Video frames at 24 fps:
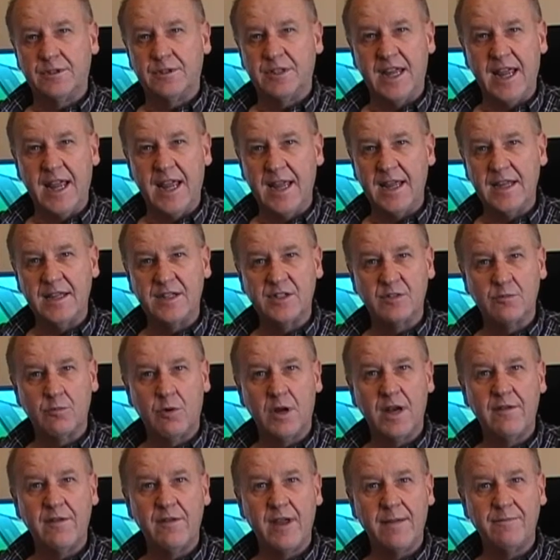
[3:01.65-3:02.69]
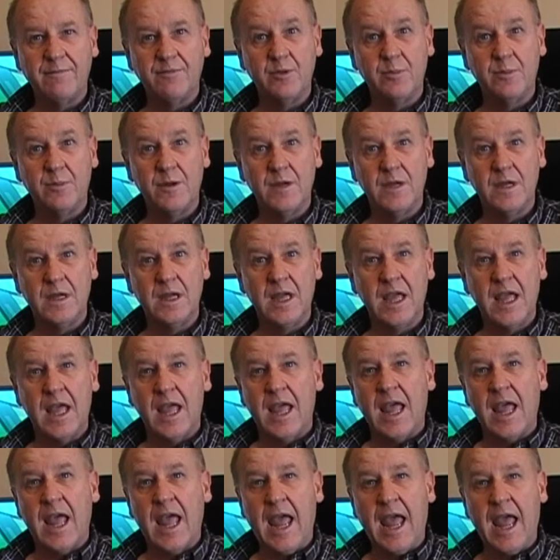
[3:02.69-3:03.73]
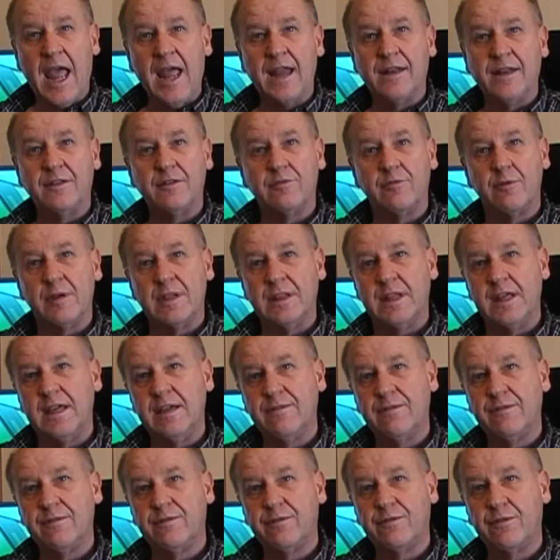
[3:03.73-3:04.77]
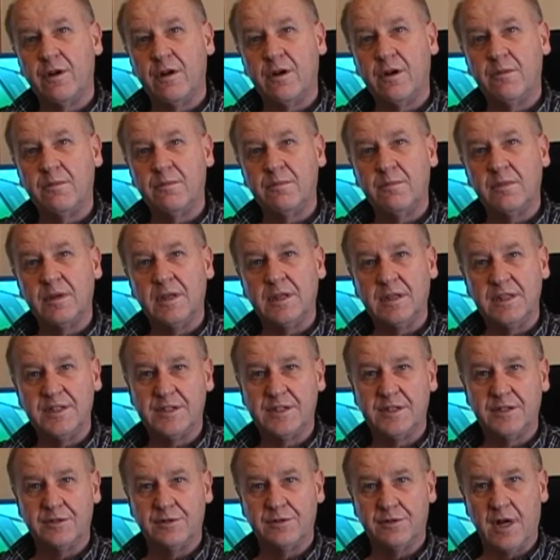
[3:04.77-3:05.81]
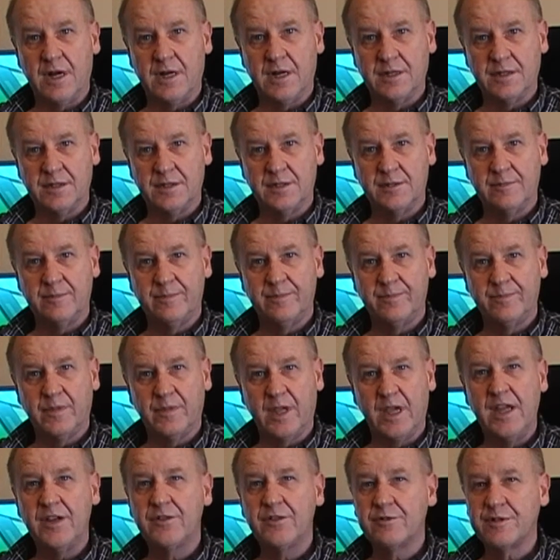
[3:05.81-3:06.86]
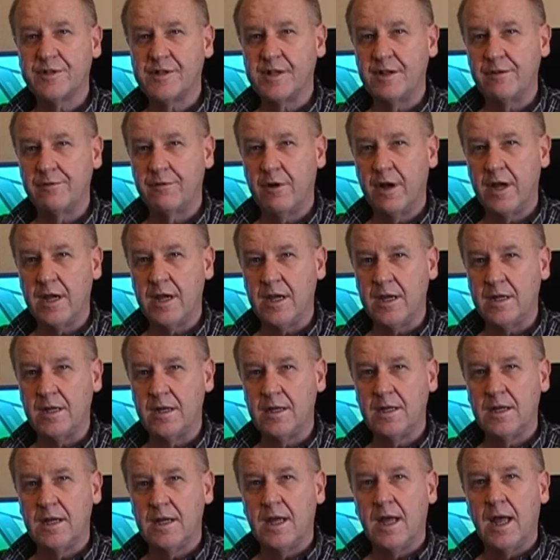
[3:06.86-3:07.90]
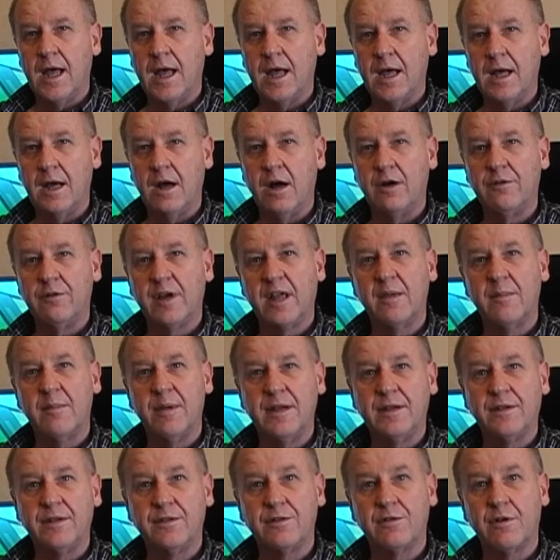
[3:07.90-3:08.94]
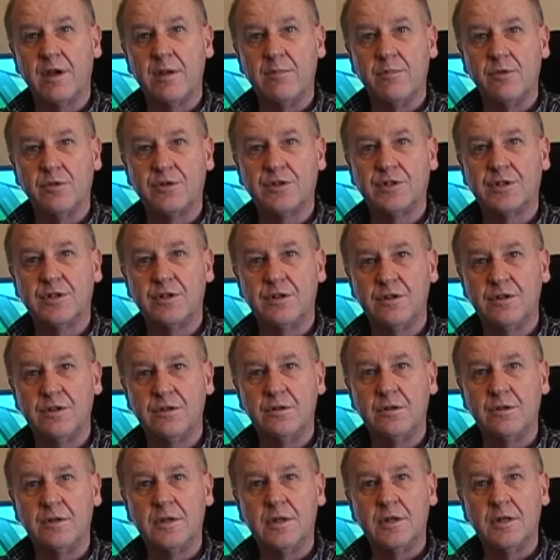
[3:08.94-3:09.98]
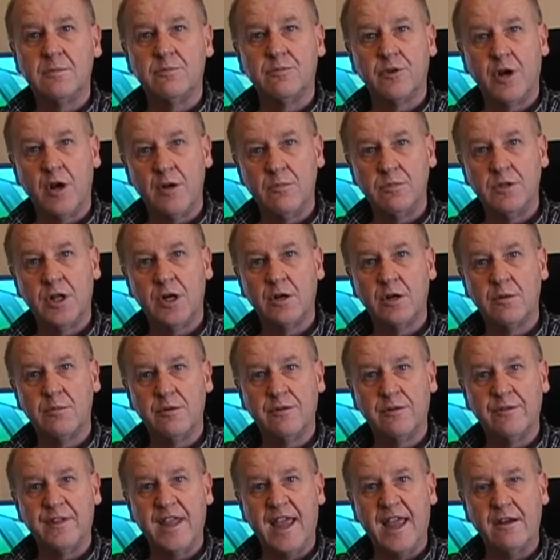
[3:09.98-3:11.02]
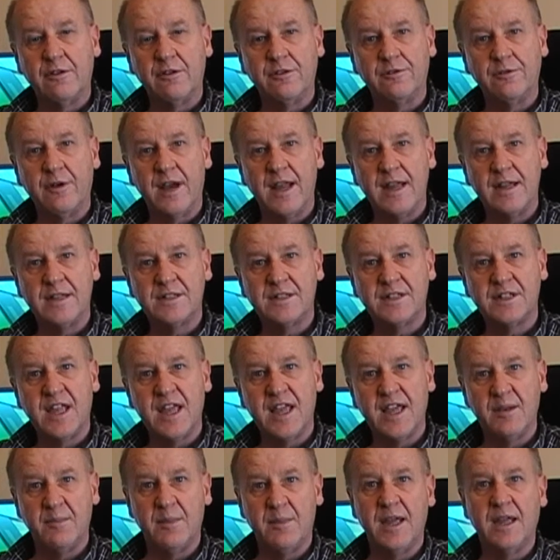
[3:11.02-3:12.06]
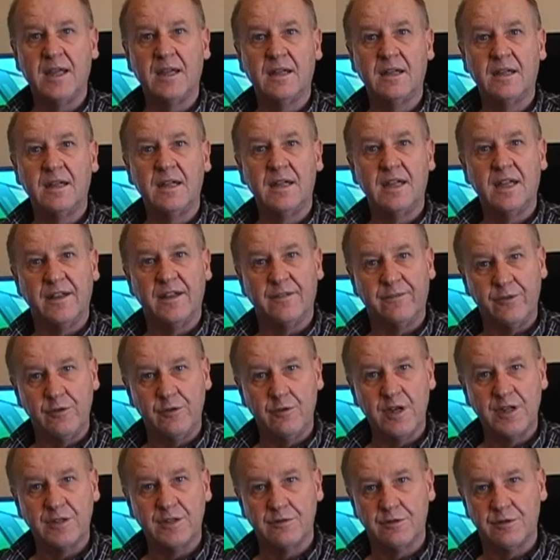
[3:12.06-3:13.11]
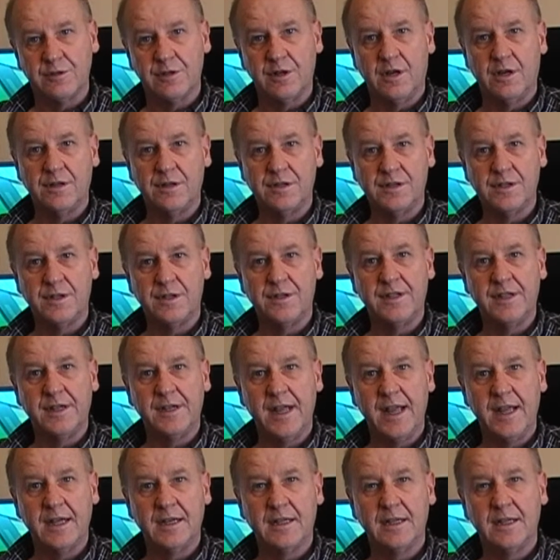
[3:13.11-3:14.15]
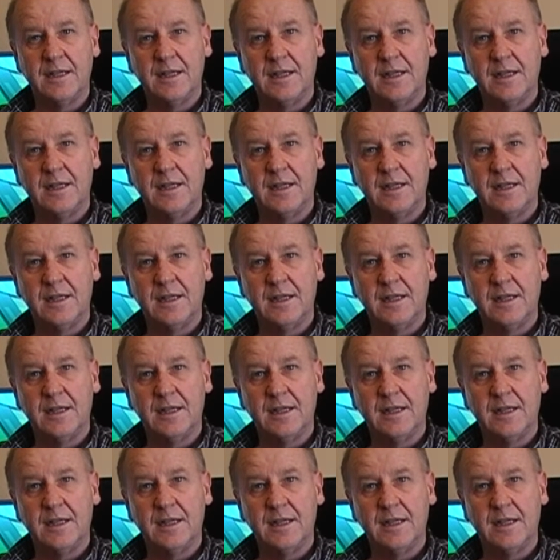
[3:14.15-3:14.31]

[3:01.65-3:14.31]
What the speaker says: tears, whatever it happened to be, and the relief from illicit drugs. Interesting read. I recommend the three books to you. ProBlogger by Darren Rowse, How to Make a Few Extra Dollars on the Net.